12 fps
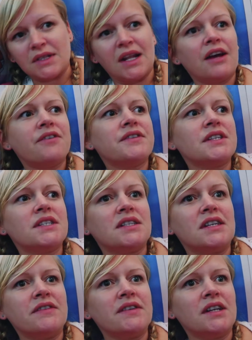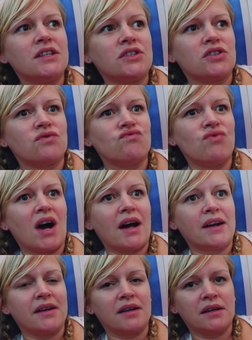left. Stephen has just
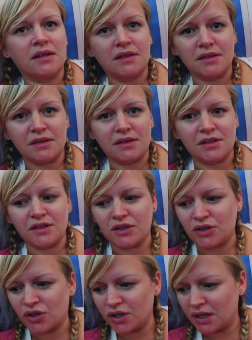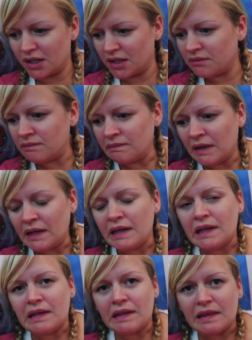ran to the toilet
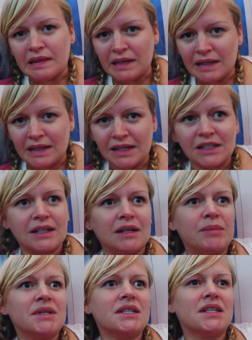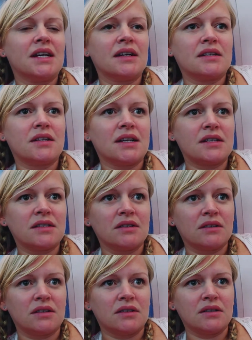thinking he's gonna be sick, so that's
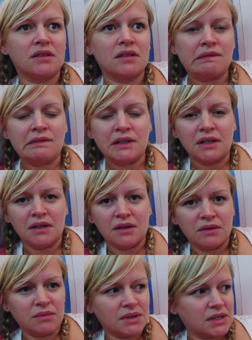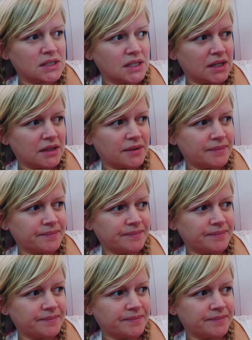not good. We'll see.